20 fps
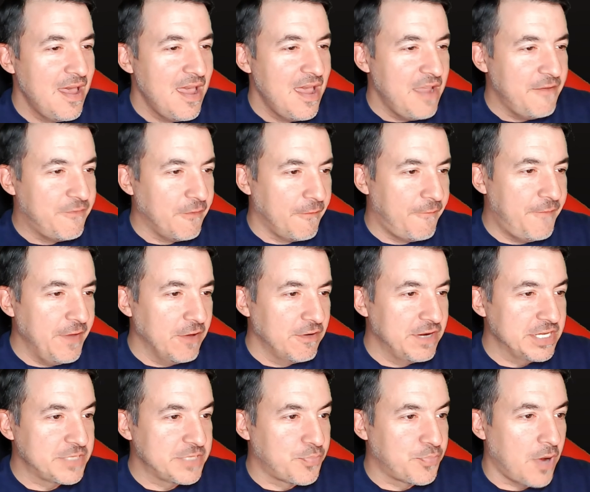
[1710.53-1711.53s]
He fulfilled
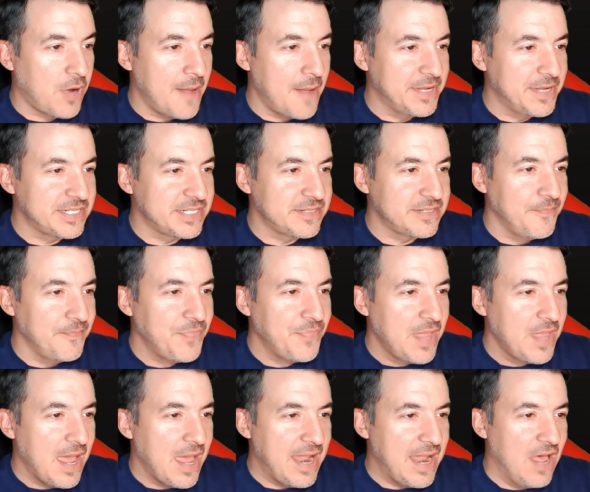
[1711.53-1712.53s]
his promise
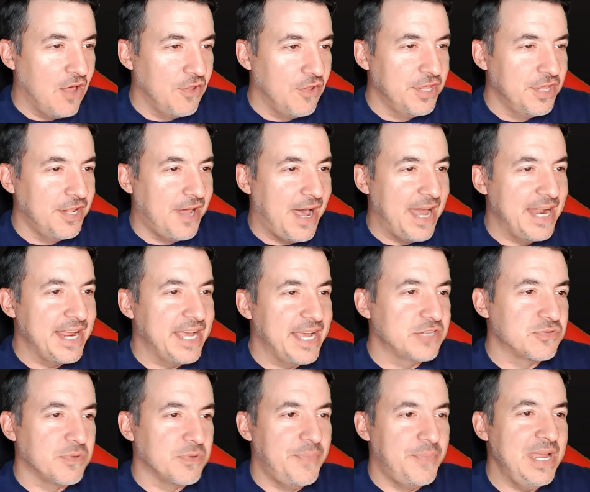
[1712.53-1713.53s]
and held the line
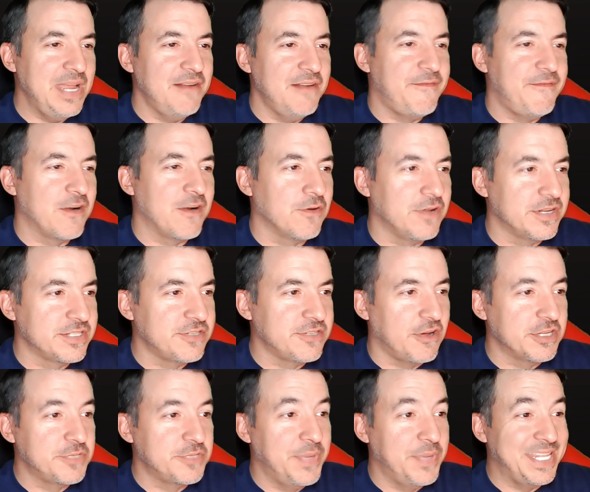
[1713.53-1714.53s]
against repeated Federal
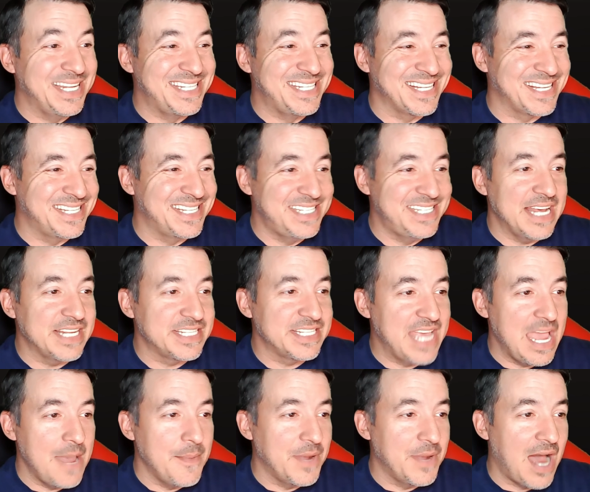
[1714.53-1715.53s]
assaults, but the success
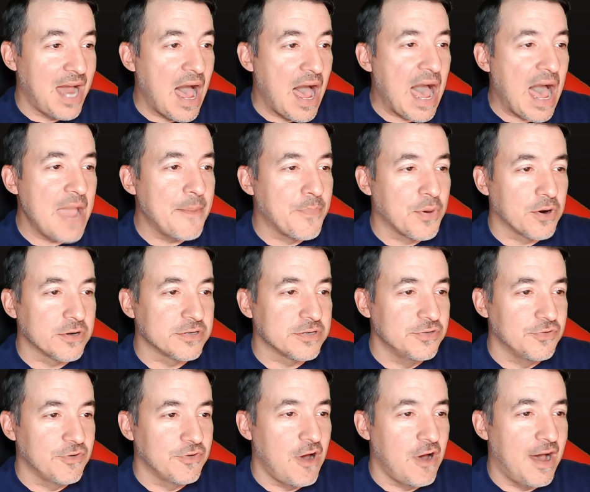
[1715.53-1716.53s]
came at high
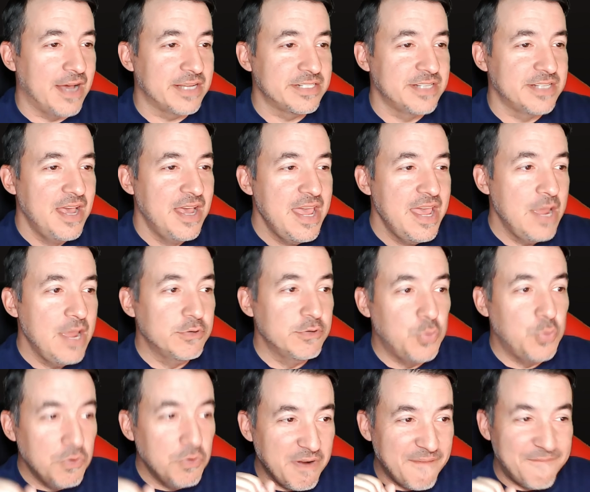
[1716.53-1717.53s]
personal cost. He was
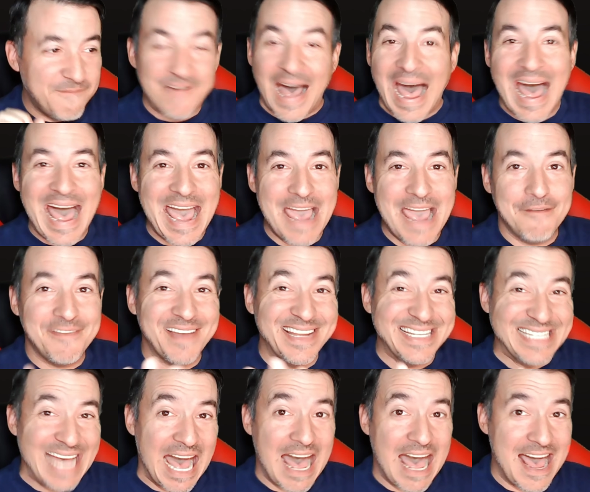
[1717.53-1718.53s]
wounded 5
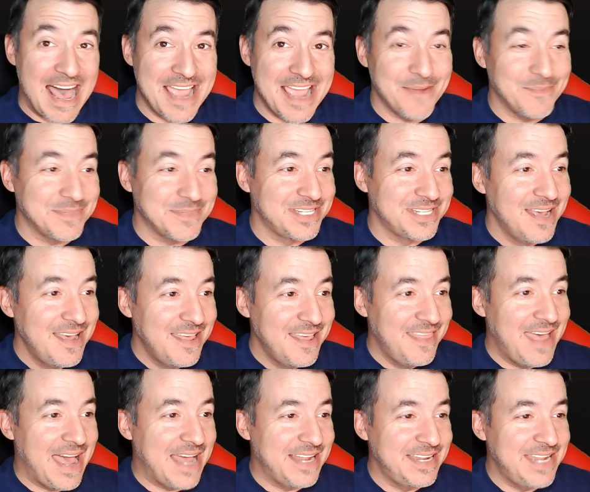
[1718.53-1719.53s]
times
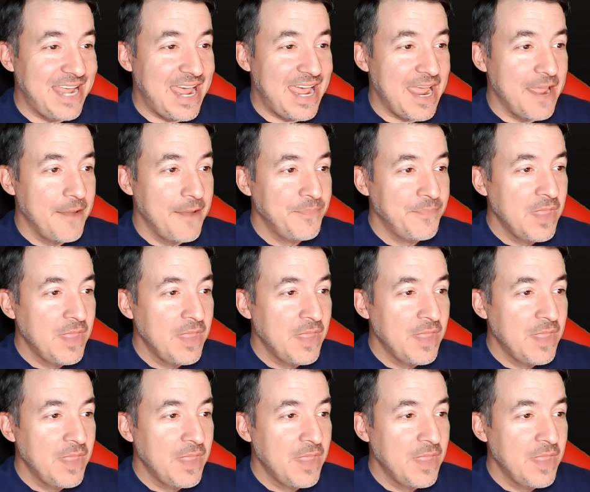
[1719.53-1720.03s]
that day.